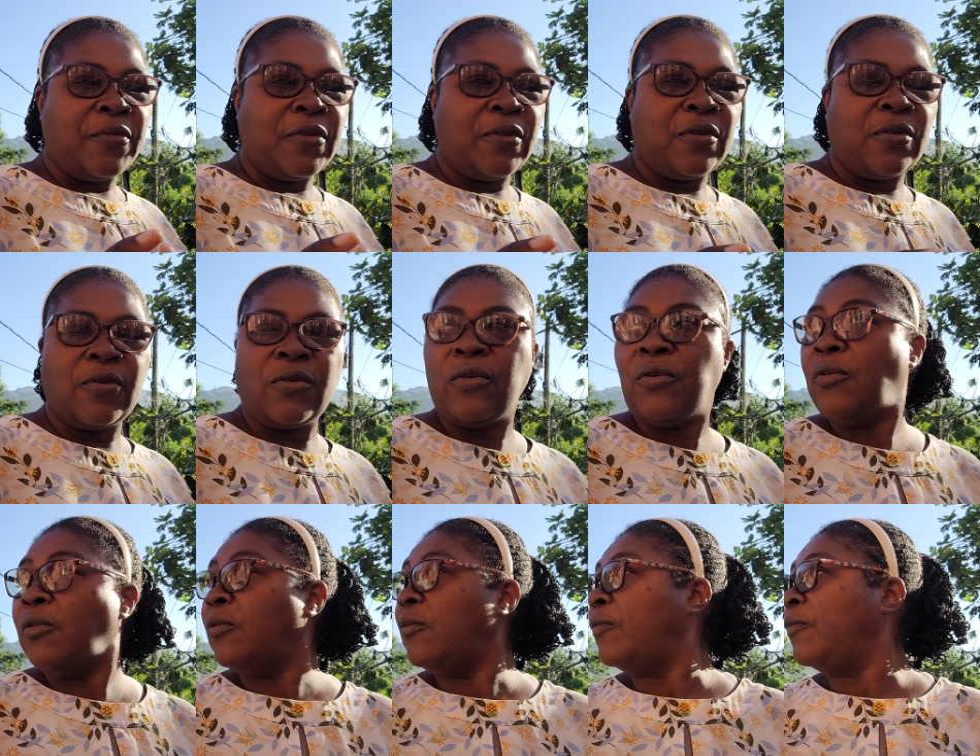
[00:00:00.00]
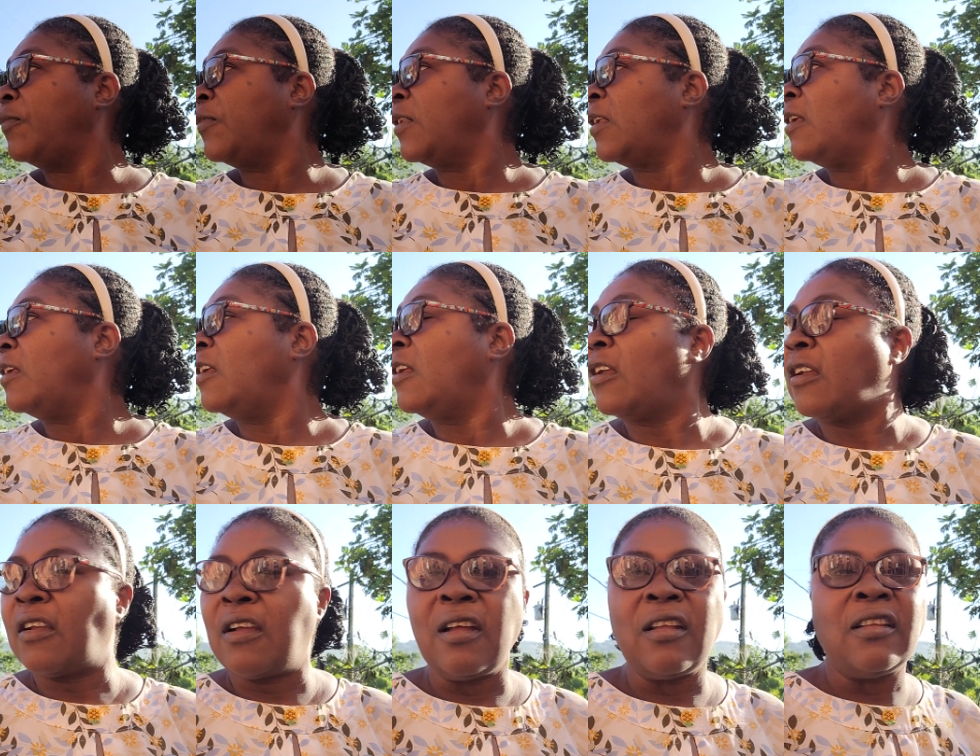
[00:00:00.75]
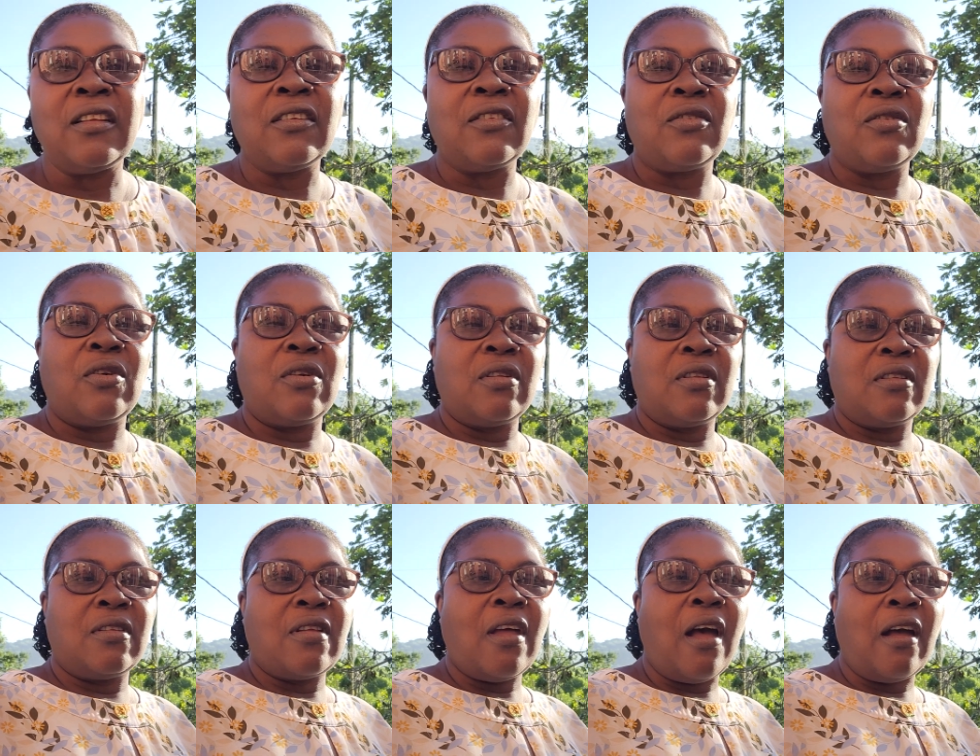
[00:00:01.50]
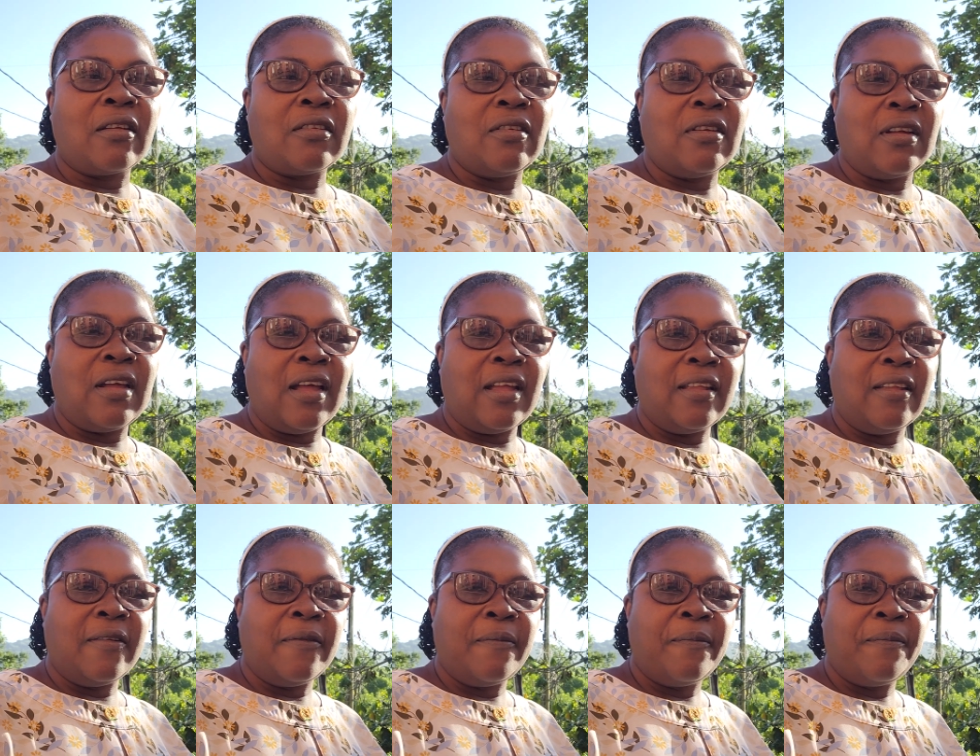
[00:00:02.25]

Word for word: So continue to talk to God.